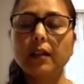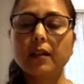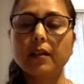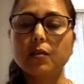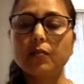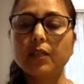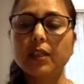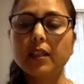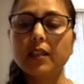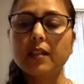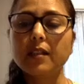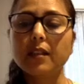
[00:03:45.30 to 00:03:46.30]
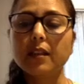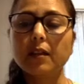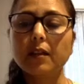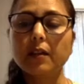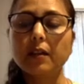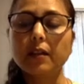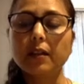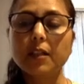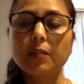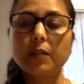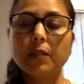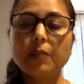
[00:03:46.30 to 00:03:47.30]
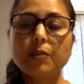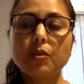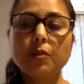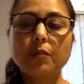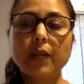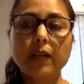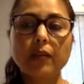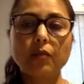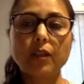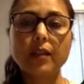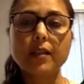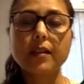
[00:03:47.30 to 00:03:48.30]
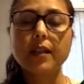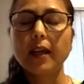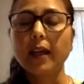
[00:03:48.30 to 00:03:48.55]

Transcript: so with this, this becomes your brand voice.